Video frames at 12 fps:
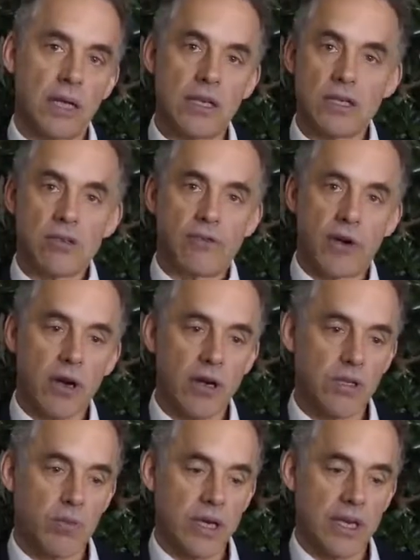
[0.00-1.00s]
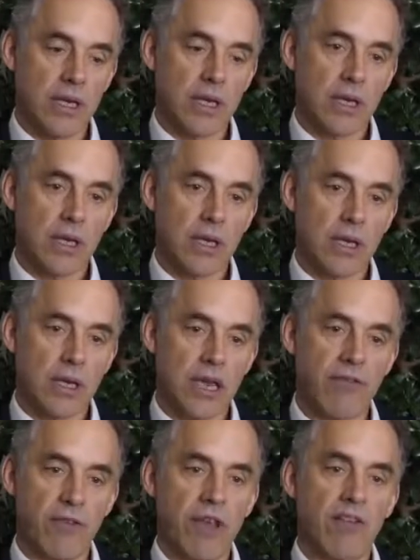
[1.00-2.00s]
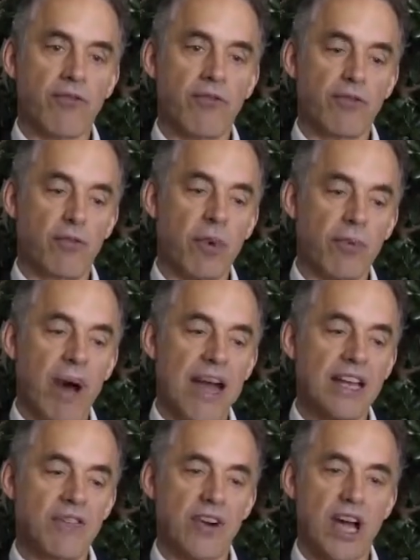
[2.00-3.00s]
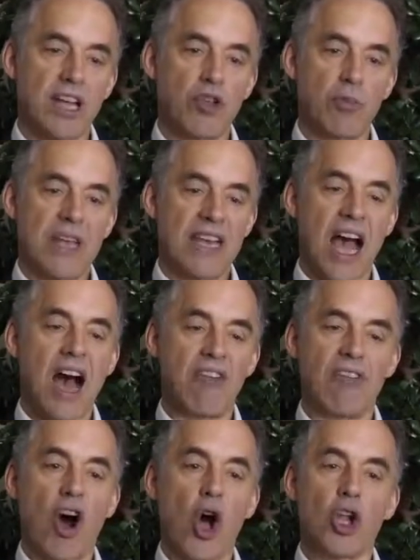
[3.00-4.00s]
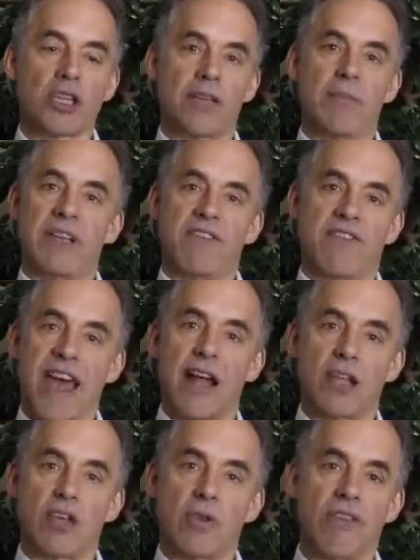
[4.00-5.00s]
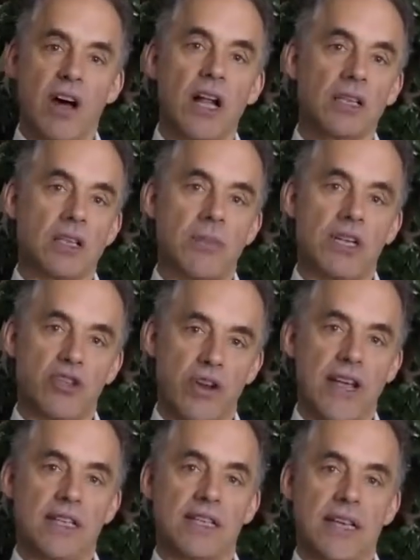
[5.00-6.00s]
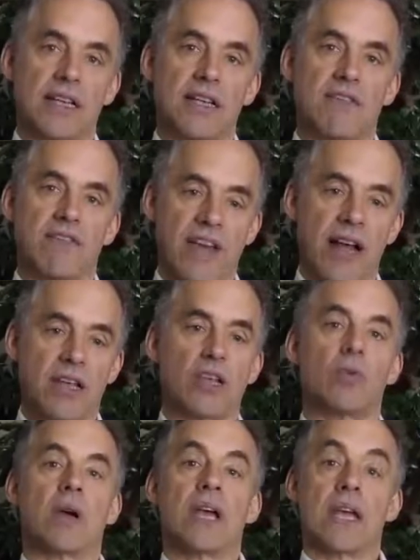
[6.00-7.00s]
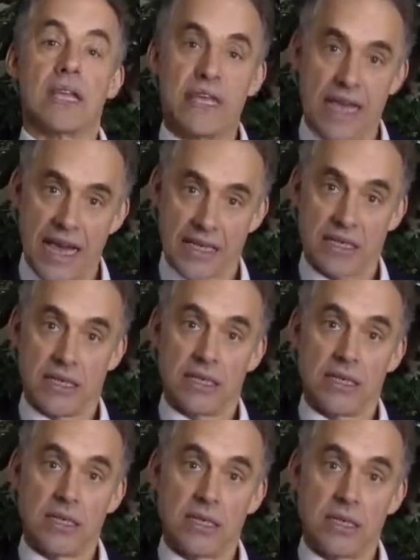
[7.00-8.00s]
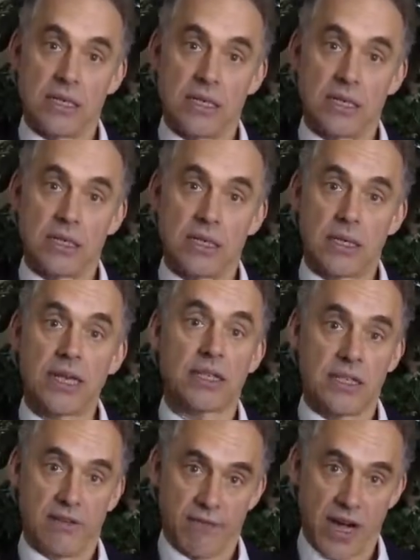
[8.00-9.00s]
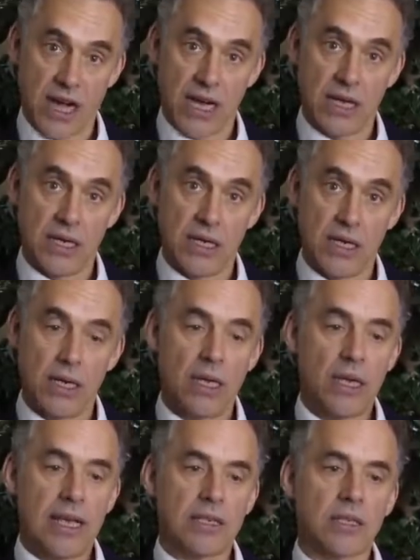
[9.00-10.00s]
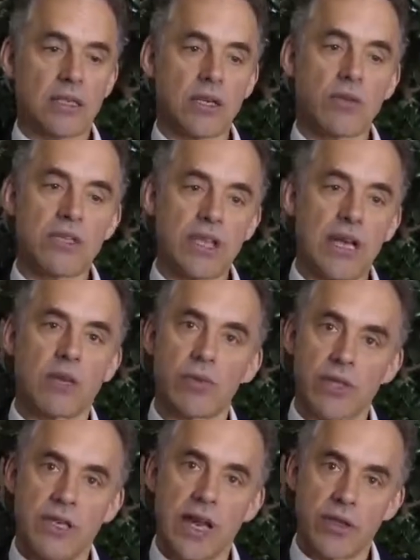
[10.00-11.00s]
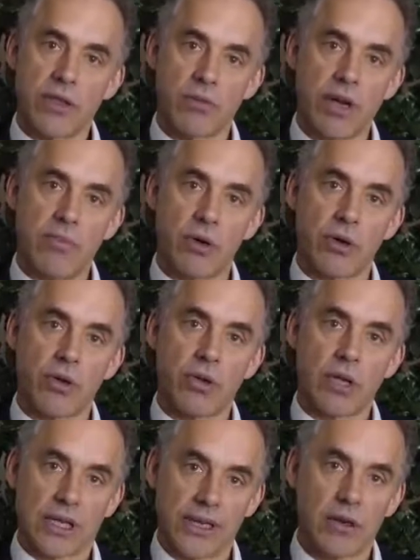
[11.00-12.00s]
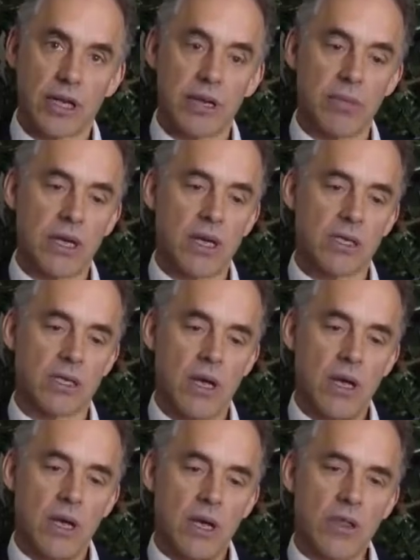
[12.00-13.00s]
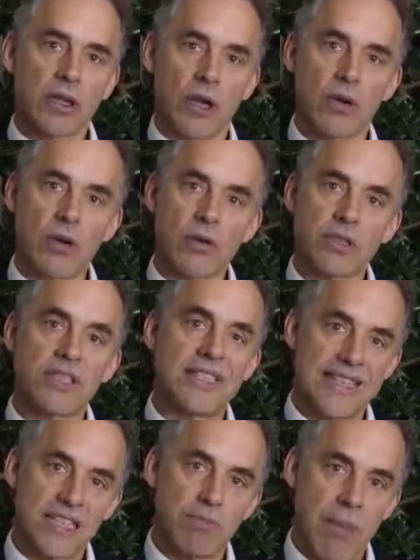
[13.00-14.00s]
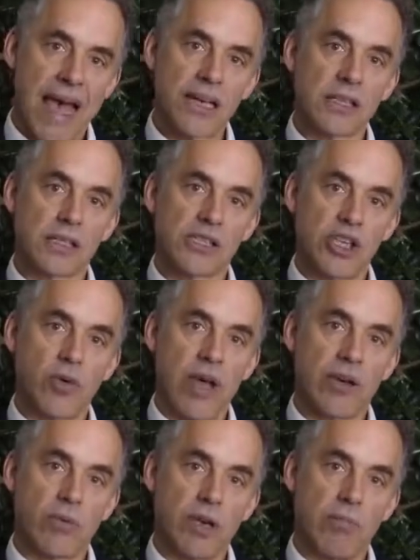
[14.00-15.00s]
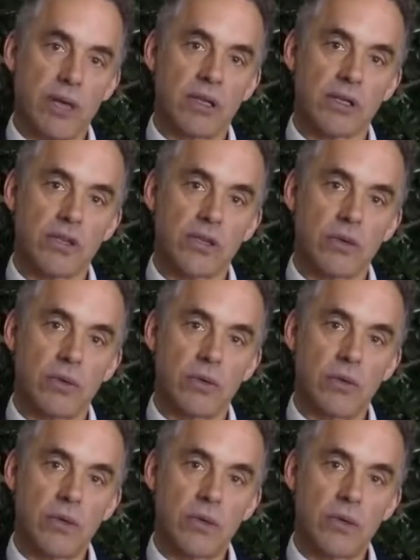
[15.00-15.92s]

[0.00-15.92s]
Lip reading: Insofar as if by divine you mean of ultimate value, of ultimate transcendent value, yes, it's divine. It's associated with death and rebirth, clearly, because the Logos dismantles you and rebuilds you.